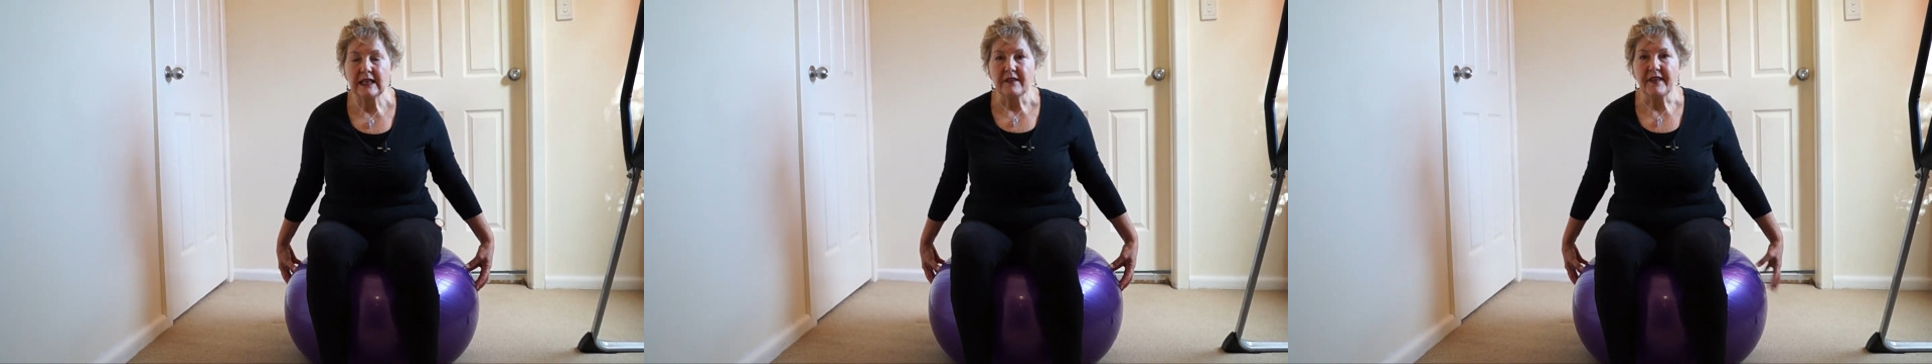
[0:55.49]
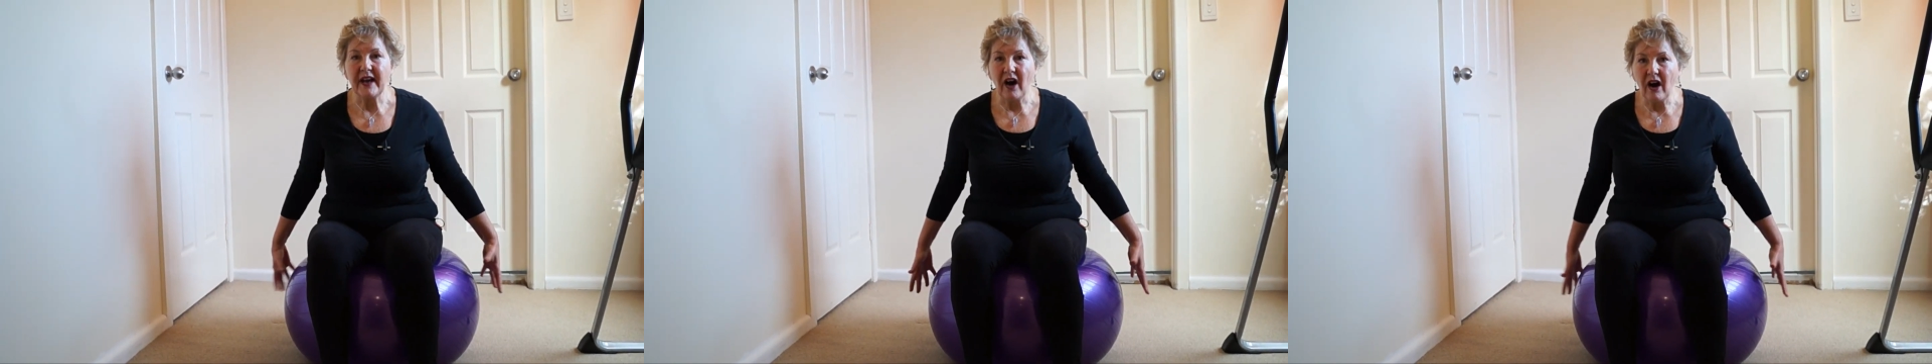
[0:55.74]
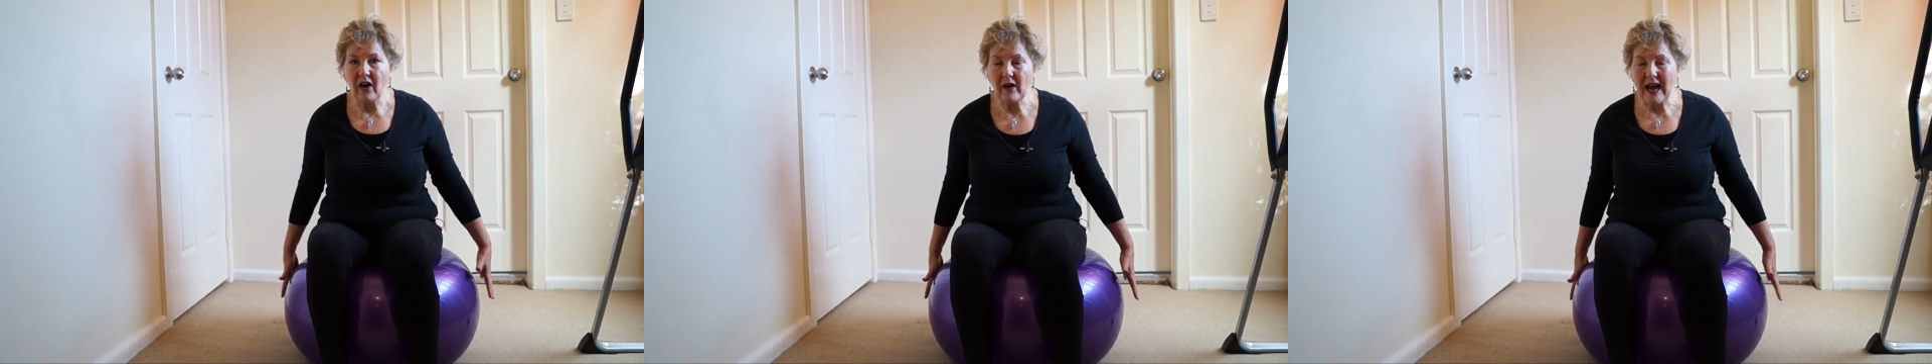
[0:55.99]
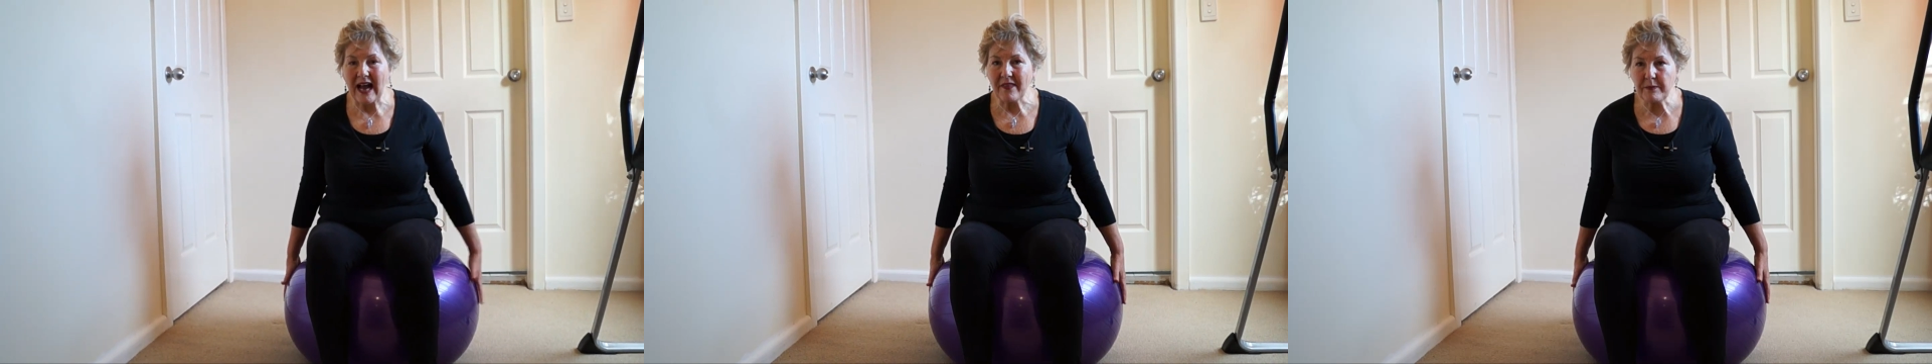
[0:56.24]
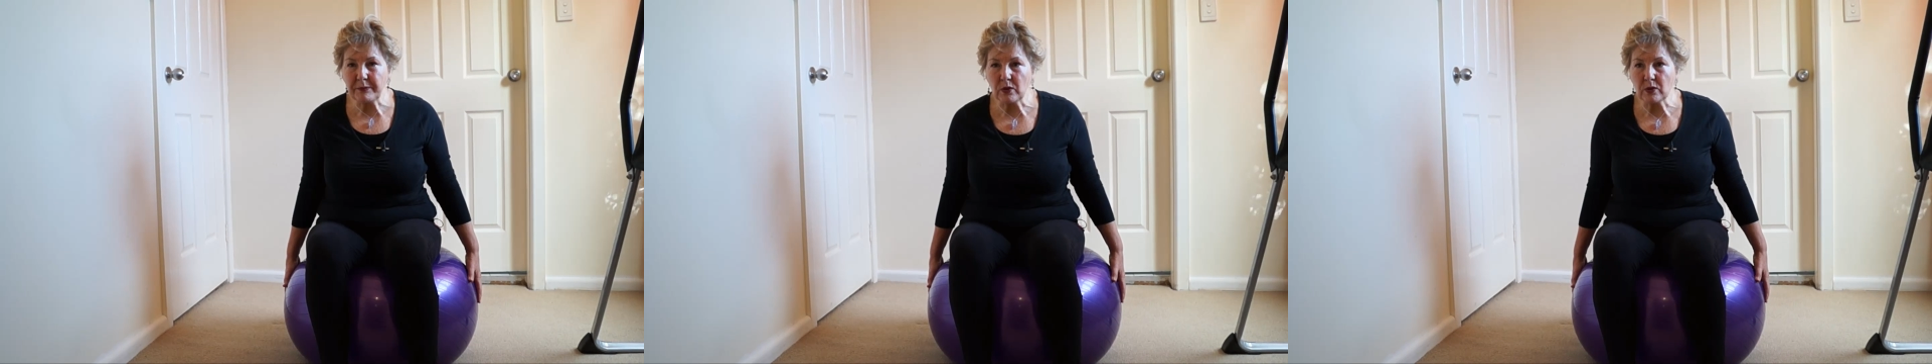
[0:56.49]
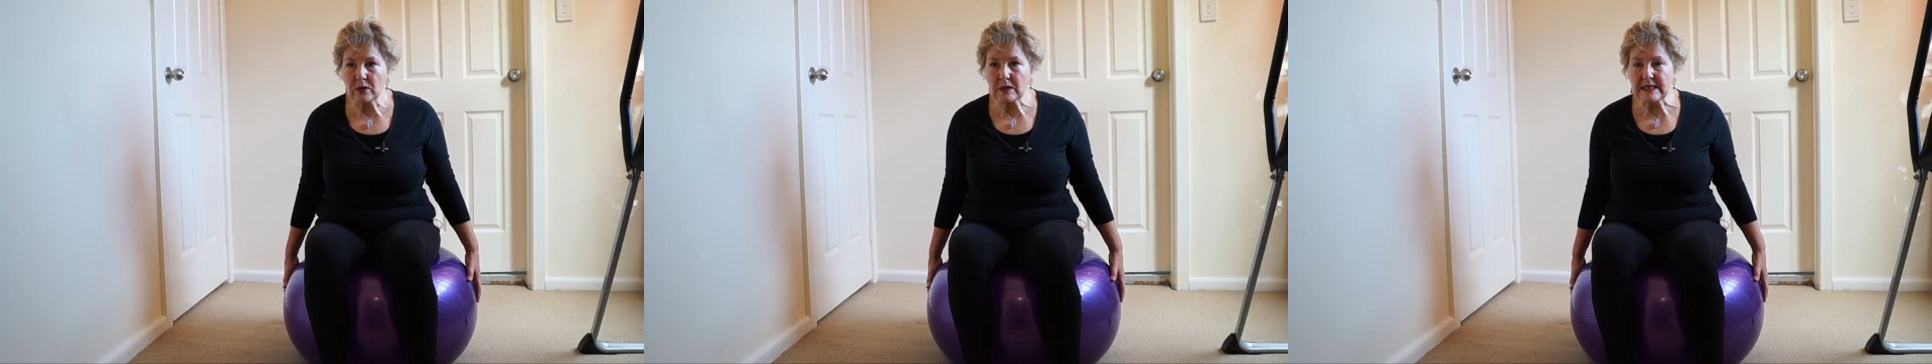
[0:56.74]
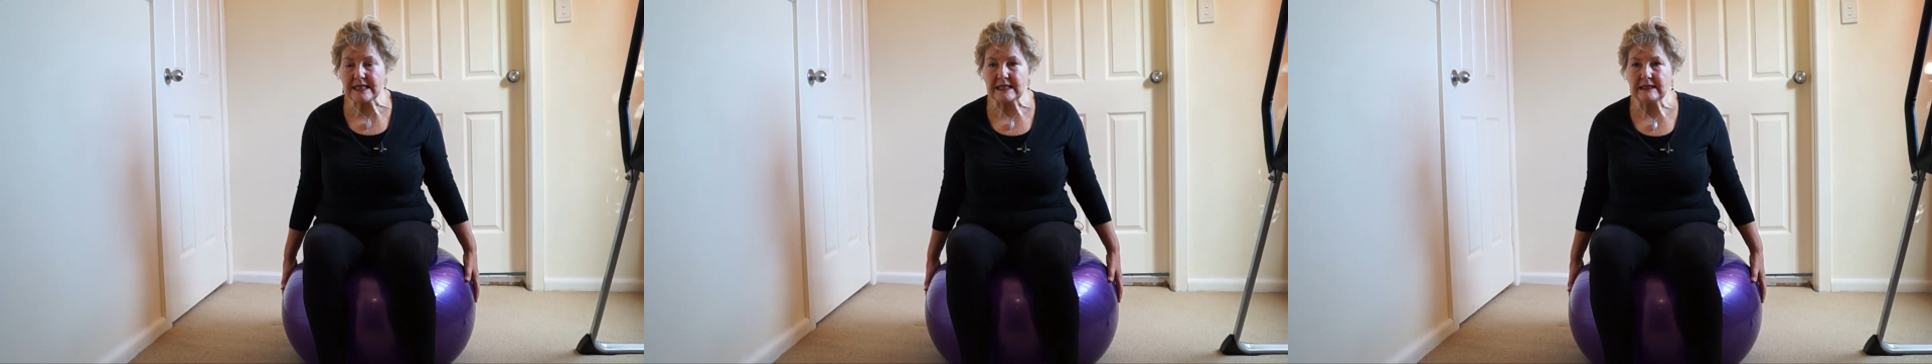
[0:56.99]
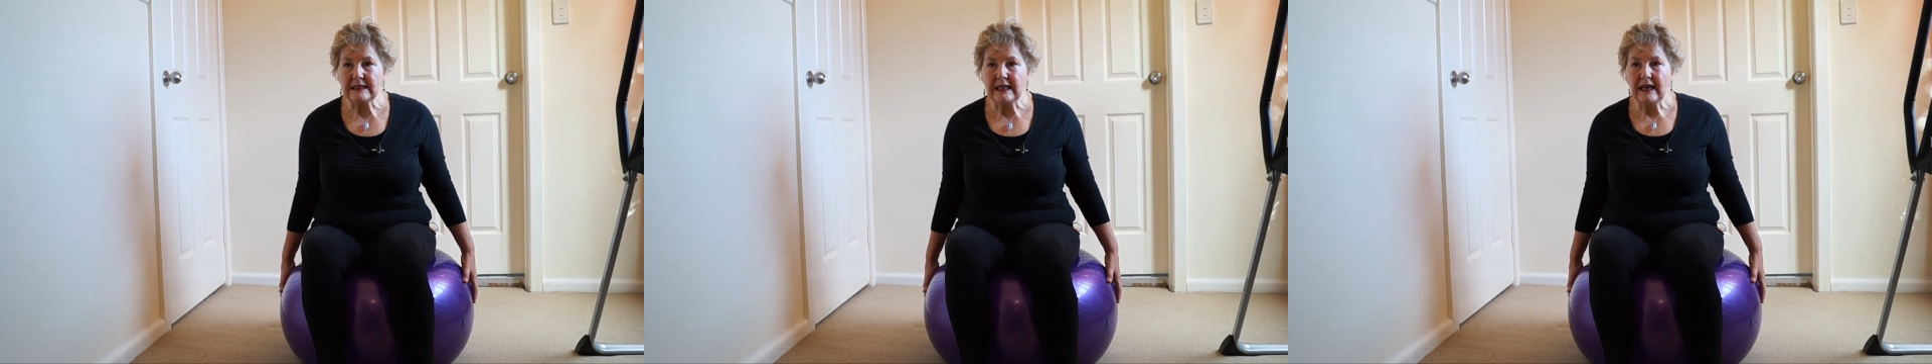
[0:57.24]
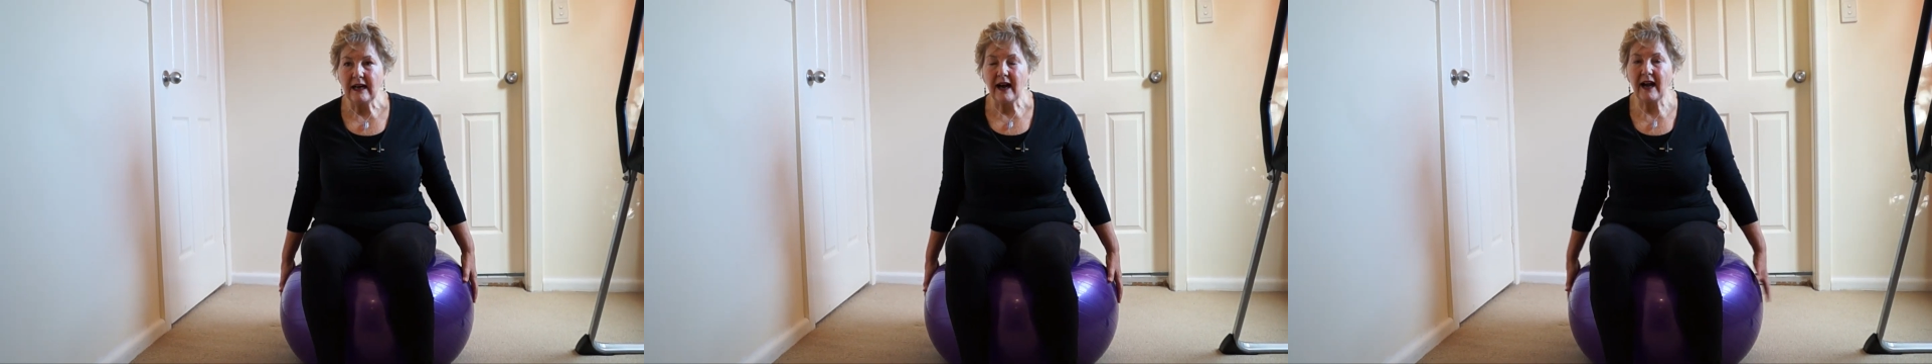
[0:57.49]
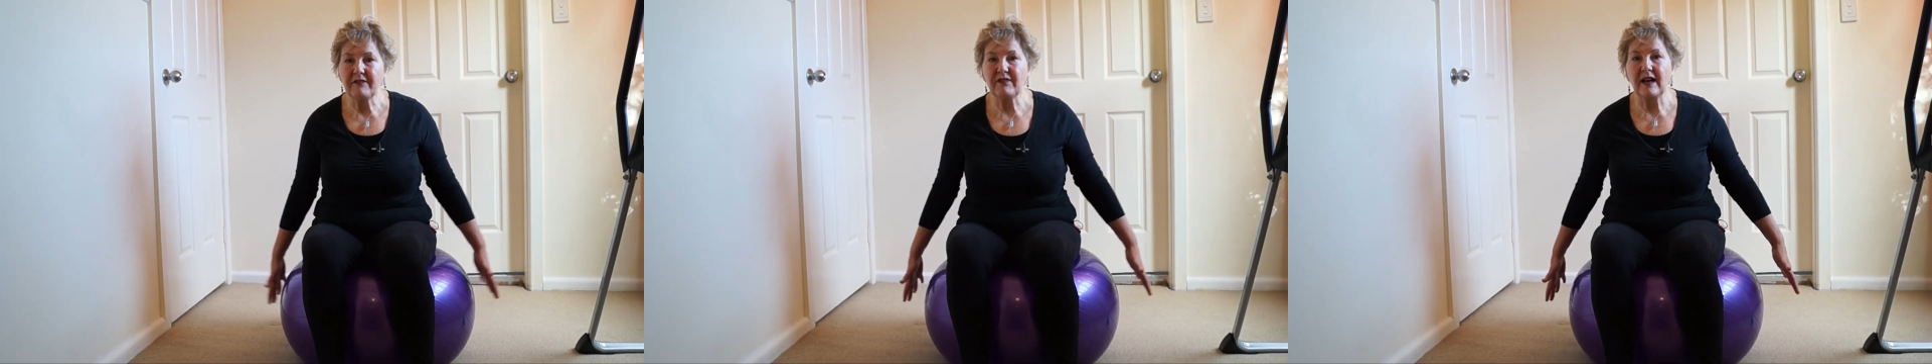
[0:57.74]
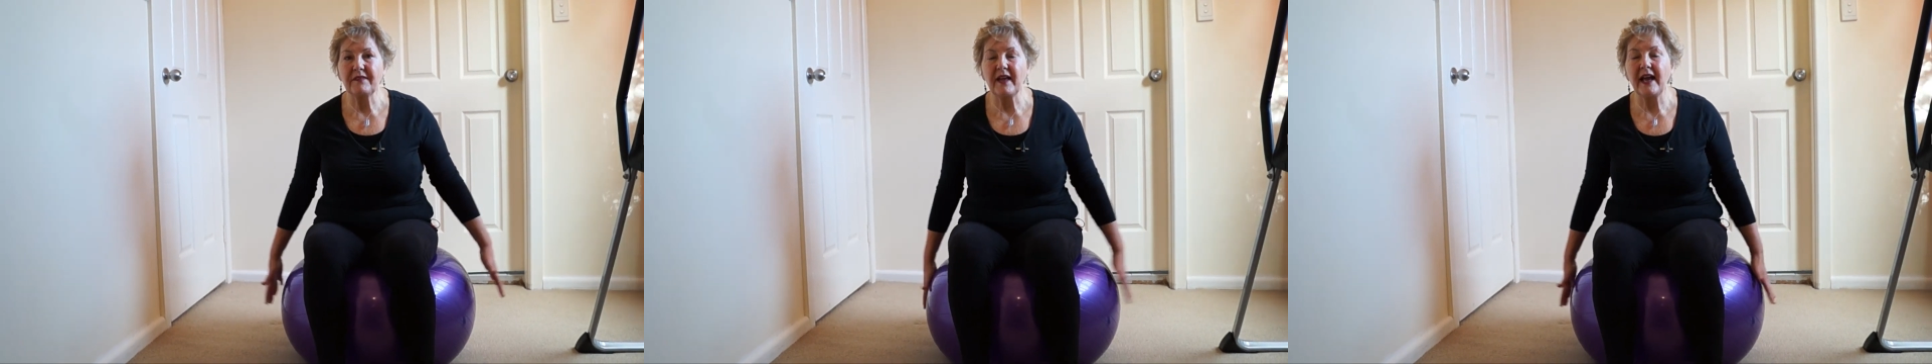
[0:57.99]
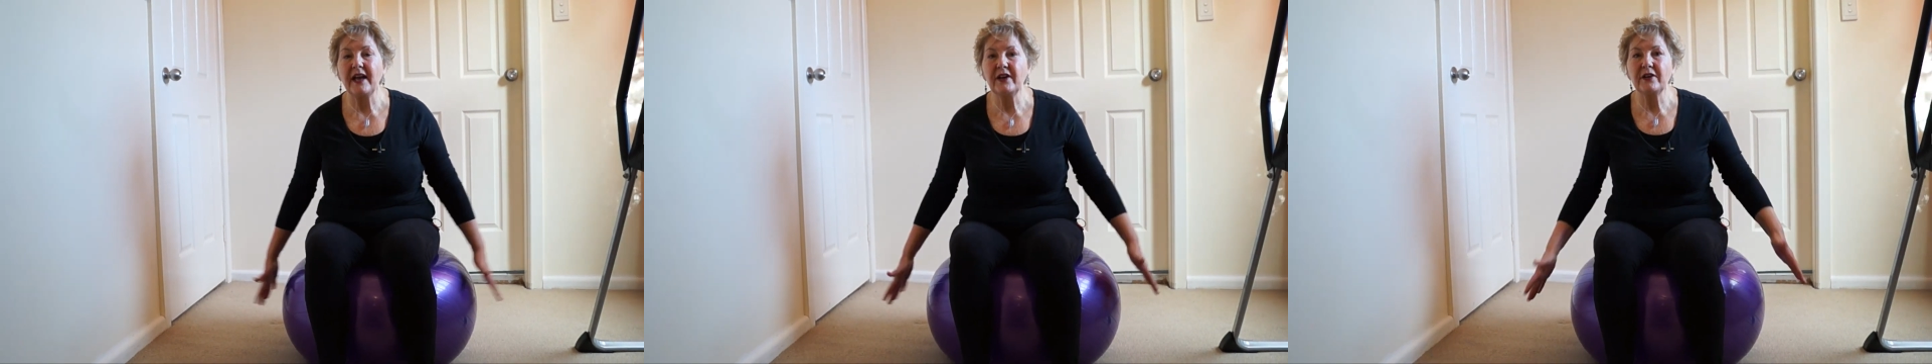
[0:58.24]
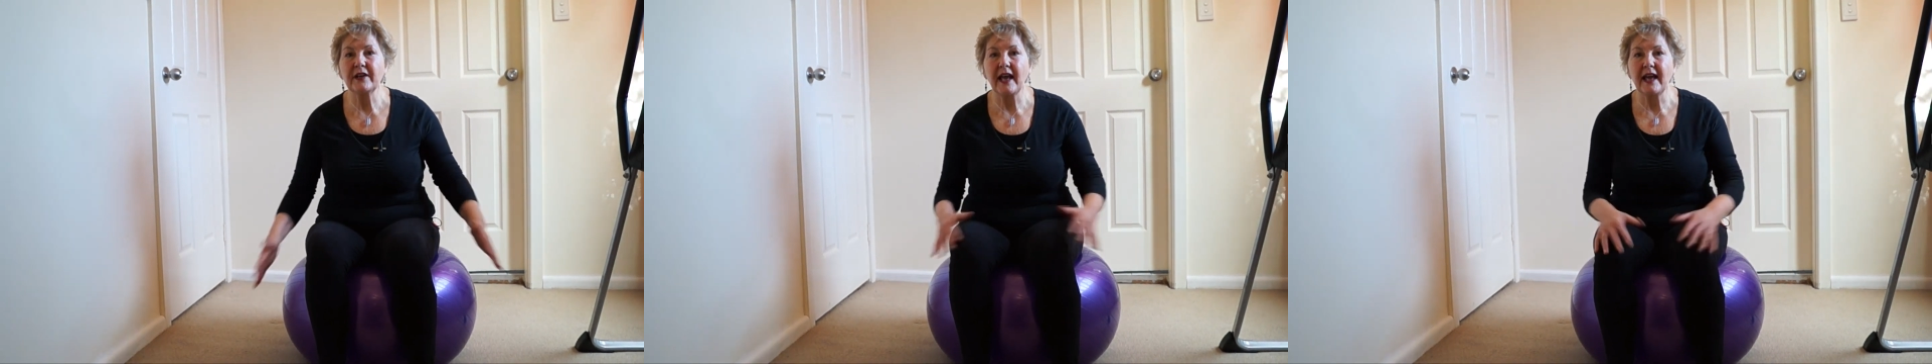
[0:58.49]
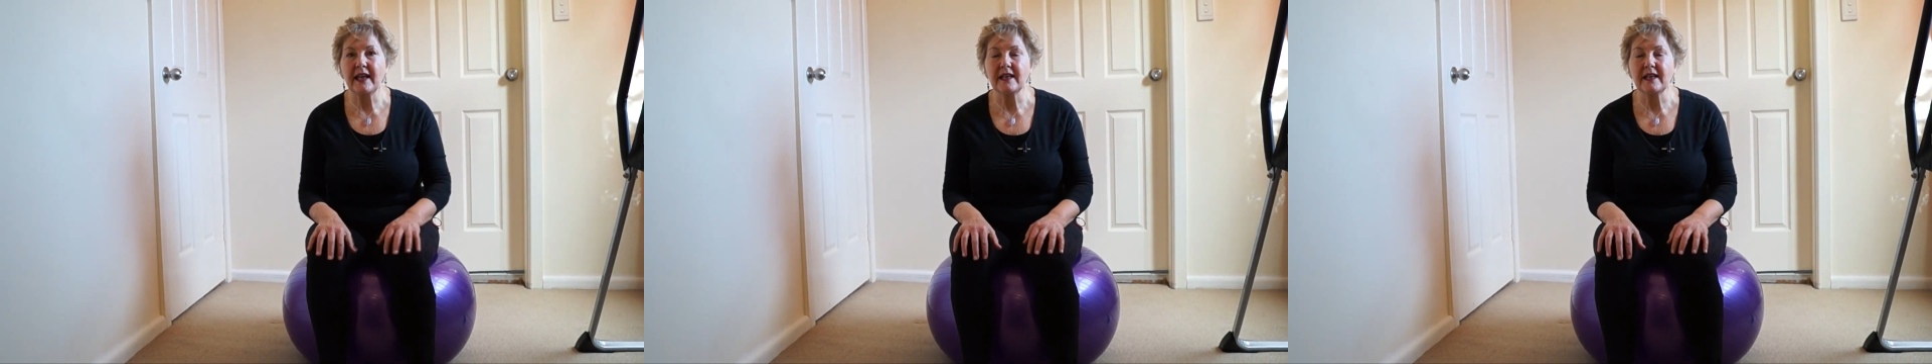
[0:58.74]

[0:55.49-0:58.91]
There are other balls. I find the AOK